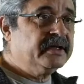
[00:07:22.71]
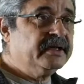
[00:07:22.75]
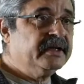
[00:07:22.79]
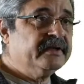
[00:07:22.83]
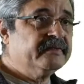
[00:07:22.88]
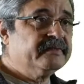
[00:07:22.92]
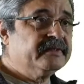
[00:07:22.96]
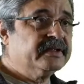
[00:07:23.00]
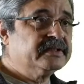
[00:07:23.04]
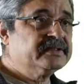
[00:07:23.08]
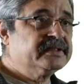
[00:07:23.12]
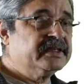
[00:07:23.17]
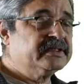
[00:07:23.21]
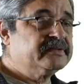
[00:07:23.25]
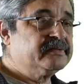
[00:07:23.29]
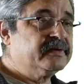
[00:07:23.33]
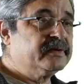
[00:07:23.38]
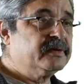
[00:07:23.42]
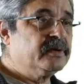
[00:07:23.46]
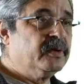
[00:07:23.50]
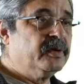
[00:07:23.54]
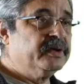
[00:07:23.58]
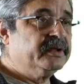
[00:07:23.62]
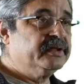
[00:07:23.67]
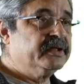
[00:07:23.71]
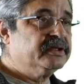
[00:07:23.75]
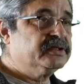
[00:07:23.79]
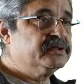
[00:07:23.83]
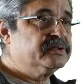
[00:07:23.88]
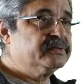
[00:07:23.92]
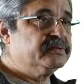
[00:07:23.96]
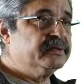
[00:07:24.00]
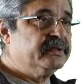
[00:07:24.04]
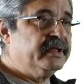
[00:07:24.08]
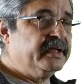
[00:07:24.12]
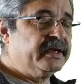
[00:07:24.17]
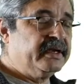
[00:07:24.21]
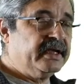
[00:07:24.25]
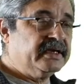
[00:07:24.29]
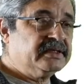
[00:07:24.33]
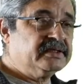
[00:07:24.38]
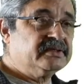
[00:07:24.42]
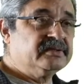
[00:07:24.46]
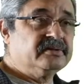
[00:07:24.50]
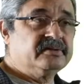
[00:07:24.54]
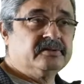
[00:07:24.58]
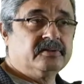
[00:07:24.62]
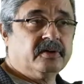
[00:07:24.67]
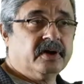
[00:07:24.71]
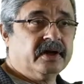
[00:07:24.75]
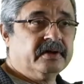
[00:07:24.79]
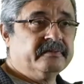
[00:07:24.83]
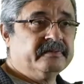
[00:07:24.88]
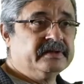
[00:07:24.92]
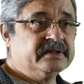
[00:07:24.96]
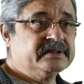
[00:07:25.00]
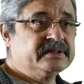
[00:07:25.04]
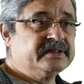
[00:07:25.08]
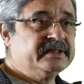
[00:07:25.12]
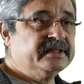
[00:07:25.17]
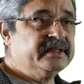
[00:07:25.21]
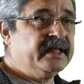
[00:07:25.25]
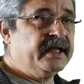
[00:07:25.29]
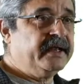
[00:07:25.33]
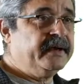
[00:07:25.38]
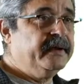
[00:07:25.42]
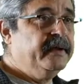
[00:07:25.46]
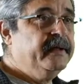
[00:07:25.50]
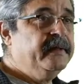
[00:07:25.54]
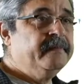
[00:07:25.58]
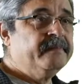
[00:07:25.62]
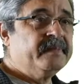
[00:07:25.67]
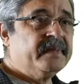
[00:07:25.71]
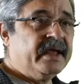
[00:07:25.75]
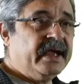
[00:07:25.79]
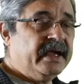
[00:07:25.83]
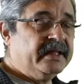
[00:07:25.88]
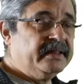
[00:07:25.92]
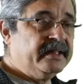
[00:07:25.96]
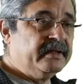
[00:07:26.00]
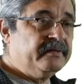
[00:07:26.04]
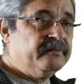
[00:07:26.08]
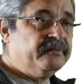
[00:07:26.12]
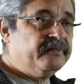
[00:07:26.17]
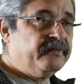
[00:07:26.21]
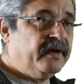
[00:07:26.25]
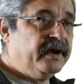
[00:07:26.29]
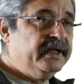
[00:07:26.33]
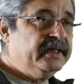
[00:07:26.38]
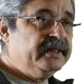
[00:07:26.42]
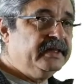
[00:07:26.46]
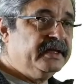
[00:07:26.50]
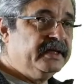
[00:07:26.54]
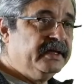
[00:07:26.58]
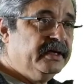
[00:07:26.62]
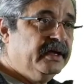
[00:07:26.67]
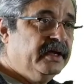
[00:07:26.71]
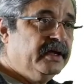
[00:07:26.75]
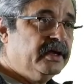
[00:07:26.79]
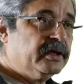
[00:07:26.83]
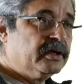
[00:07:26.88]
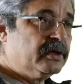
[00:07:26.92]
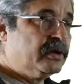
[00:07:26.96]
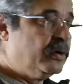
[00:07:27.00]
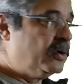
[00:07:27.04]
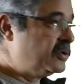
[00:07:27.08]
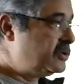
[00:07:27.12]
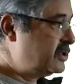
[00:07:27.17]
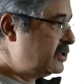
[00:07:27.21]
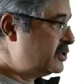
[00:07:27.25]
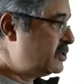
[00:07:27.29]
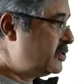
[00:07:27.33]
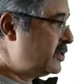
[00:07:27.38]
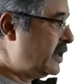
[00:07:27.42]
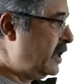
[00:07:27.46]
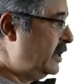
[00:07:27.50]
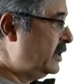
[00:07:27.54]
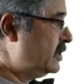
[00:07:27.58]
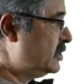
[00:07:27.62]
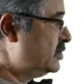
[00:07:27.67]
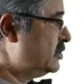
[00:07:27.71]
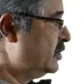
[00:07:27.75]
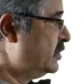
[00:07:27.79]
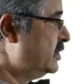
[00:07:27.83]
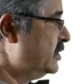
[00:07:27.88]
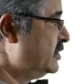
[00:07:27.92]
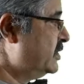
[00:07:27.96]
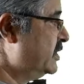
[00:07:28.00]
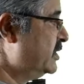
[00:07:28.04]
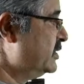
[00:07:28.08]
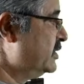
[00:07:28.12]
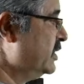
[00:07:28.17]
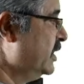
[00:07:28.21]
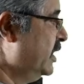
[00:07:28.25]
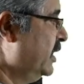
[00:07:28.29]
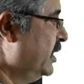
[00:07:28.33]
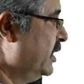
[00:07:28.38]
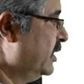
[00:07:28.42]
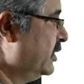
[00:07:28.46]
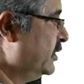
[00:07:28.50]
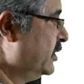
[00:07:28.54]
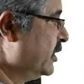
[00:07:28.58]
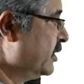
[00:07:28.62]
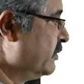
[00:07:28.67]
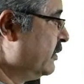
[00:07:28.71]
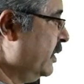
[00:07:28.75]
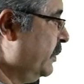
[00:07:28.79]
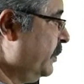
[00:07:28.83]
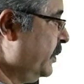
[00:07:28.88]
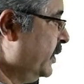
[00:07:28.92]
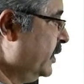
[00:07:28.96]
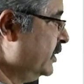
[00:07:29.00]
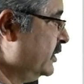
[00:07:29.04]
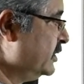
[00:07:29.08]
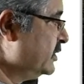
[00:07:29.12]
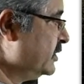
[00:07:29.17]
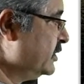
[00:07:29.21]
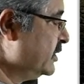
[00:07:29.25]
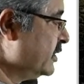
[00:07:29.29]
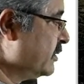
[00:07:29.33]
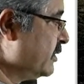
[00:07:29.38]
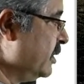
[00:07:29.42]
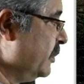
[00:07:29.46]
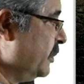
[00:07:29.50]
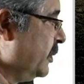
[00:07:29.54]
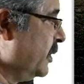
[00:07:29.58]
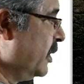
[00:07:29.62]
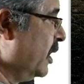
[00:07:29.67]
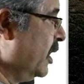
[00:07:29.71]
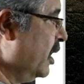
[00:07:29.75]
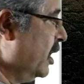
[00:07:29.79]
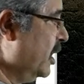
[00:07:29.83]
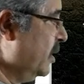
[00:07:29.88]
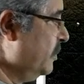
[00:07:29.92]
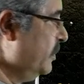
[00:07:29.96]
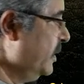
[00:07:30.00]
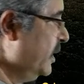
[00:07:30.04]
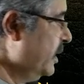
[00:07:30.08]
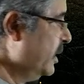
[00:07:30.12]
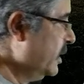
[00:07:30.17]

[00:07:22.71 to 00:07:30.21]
leaflets, as we'll go in the next drawing, we'll see that, and then finally close this together. So this is the gripper. This is the gripper arm.